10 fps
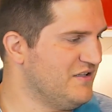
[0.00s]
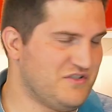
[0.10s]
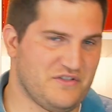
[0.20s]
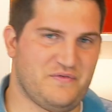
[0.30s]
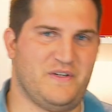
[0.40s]

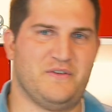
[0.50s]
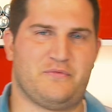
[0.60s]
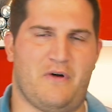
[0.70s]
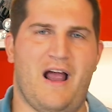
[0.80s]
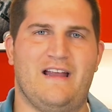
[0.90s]

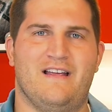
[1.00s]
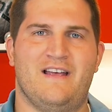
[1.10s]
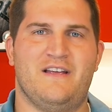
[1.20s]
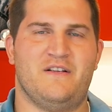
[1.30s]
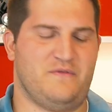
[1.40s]
feels right.
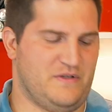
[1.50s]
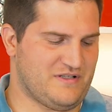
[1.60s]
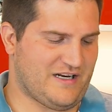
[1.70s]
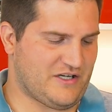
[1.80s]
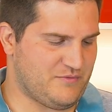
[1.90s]

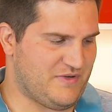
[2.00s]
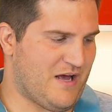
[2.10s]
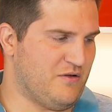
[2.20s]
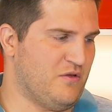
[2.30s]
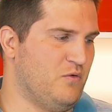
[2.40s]
Feels like I should be
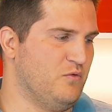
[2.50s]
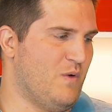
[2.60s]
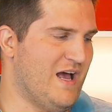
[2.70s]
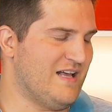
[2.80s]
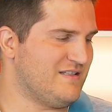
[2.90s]
out in the Old
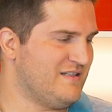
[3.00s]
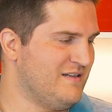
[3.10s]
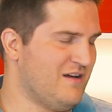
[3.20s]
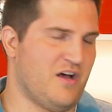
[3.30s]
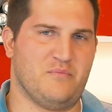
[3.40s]
West
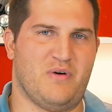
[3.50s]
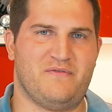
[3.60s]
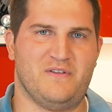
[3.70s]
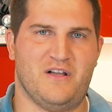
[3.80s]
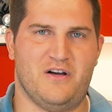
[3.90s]
hunting
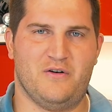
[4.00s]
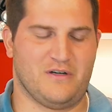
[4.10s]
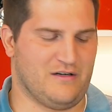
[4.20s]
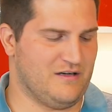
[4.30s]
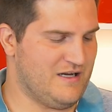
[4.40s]
buffalo,
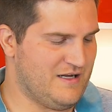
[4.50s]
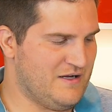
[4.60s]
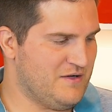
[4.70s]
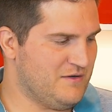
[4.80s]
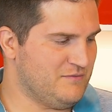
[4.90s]
or,
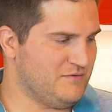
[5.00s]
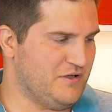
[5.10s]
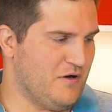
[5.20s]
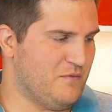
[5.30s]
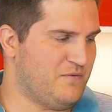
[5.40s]

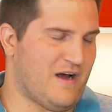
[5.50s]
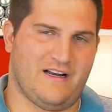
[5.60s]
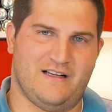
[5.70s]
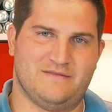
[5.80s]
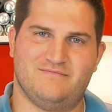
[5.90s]
you know,
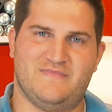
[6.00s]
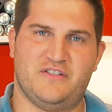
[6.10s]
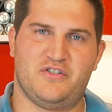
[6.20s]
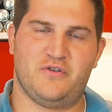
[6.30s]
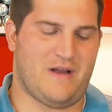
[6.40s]
fighting
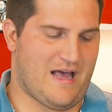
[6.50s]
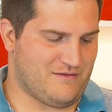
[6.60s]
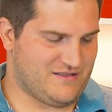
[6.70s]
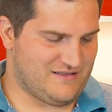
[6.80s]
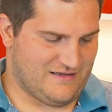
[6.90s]
in
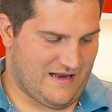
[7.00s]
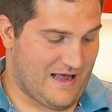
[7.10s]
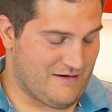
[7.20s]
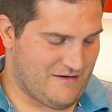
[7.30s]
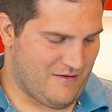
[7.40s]
shootouts, and
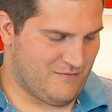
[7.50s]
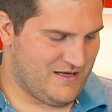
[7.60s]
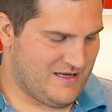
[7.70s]
I don't know.